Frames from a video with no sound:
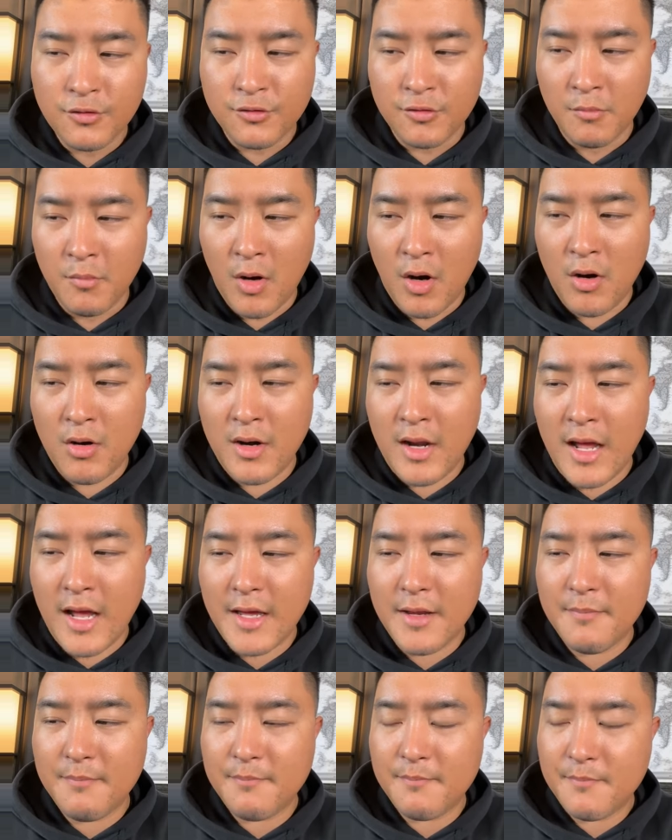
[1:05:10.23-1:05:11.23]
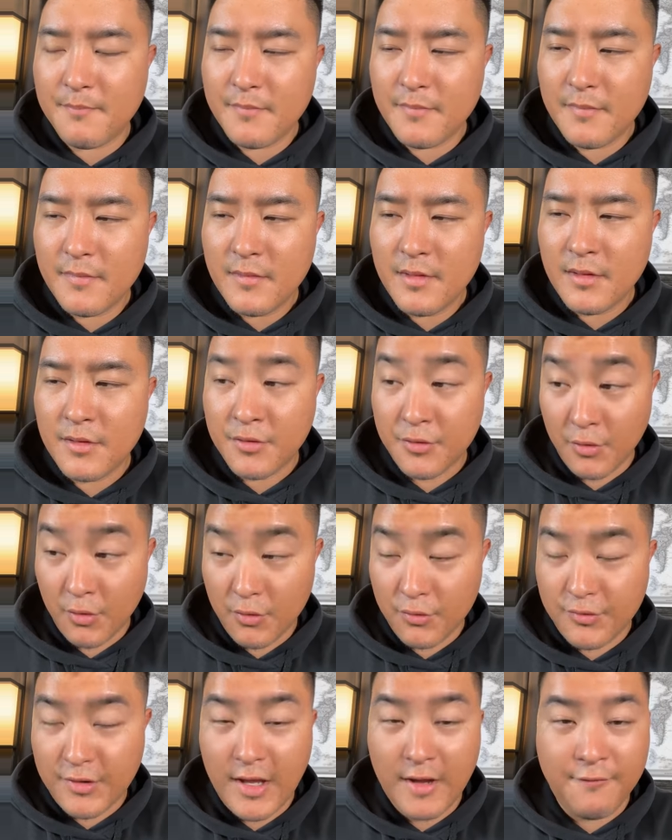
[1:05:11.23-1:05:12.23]
So tomorrow night,
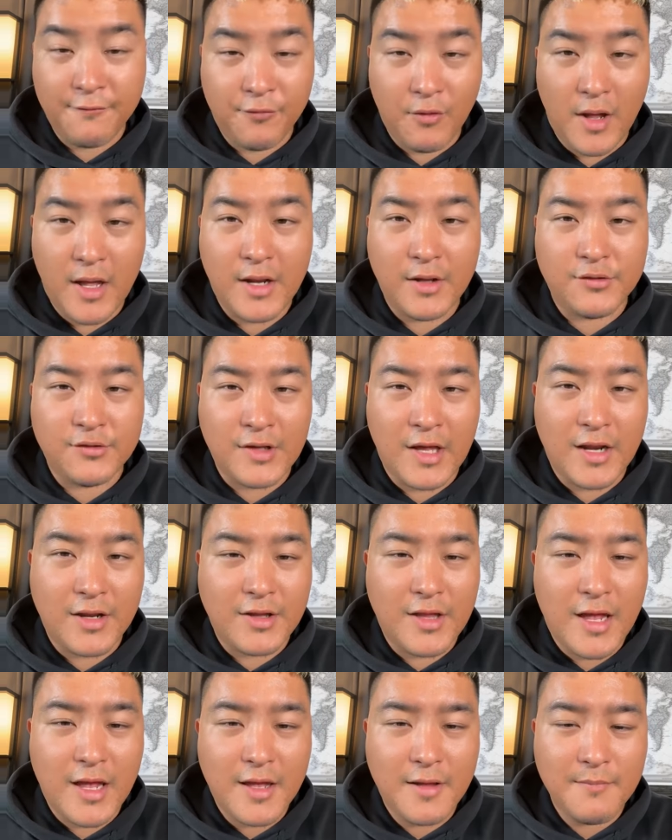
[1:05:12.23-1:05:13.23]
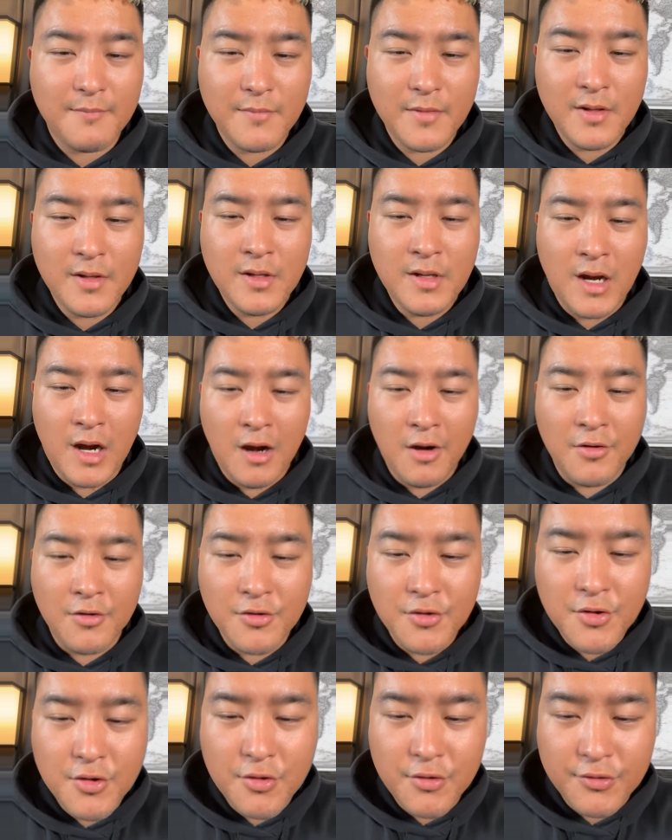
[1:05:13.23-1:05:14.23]
Thursday, Friday, Saturday, our
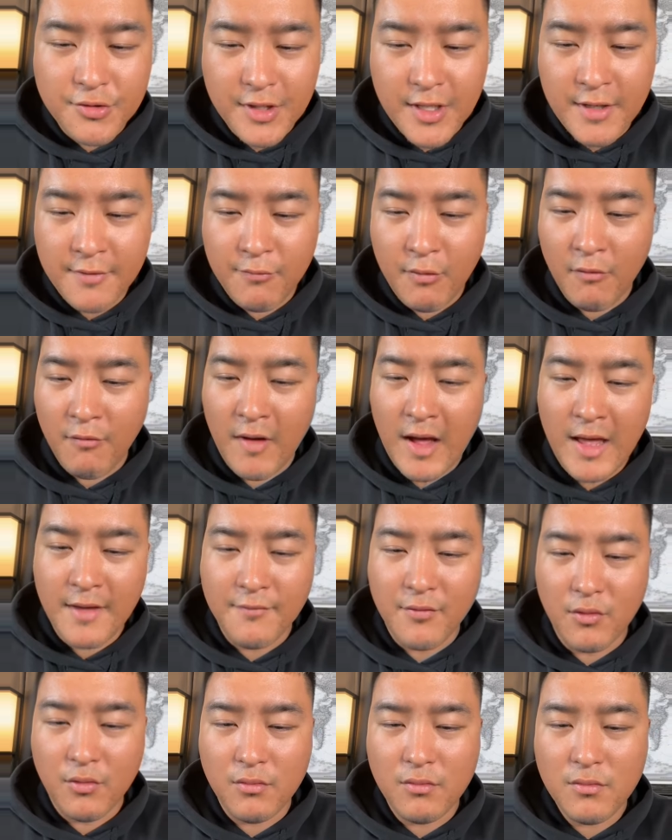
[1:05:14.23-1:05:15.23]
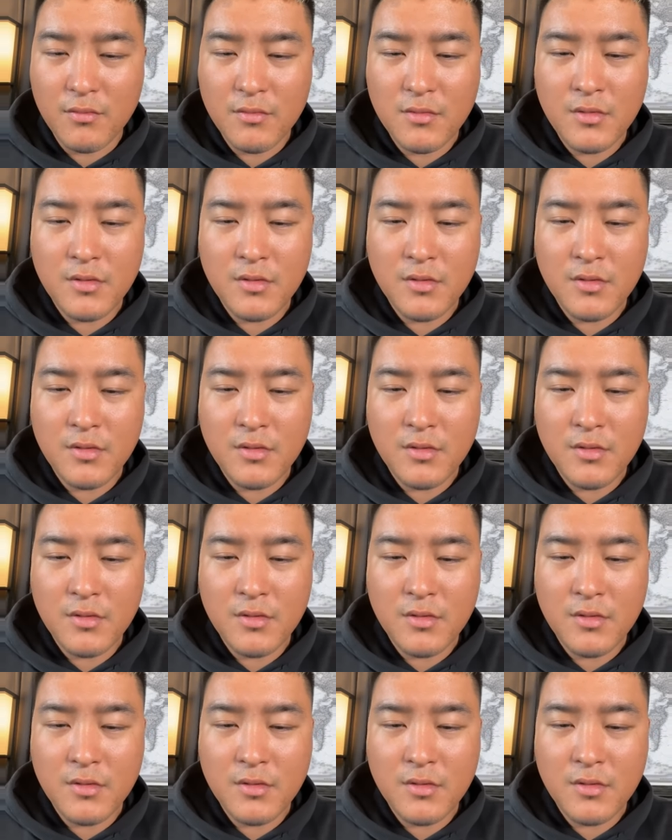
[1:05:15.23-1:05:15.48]
New Year's Eve revival.